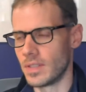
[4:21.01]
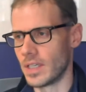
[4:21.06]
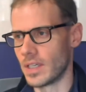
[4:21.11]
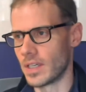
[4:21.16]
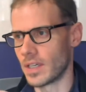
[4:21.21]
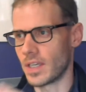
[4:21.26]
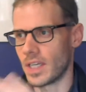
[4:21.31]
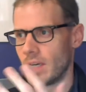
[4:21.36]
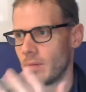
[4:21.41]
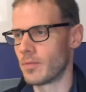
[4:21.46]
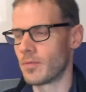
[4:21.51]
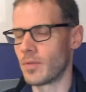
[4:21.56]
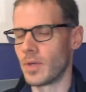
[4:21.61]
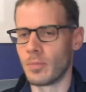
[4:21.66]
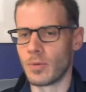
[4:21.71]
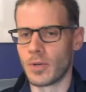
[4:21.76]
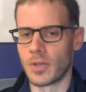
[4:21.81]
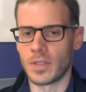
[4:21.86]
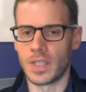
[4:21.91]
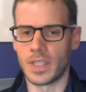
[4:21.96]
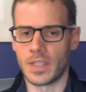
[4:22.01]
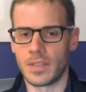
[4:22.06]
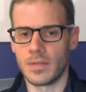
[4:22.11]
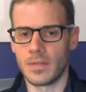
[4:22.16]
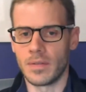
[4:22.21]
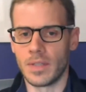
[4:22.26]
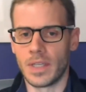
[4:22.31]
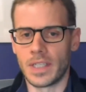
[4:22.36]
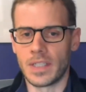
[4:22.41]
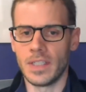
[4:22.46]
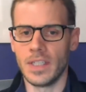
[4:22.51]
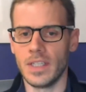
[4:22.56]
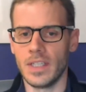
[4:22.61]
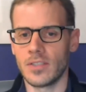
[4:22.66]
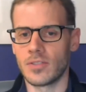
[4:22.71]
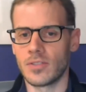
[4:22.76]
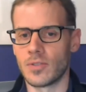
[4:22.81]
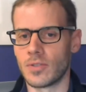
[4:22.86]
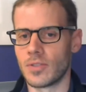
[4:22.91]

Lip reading: a common framework like NIST,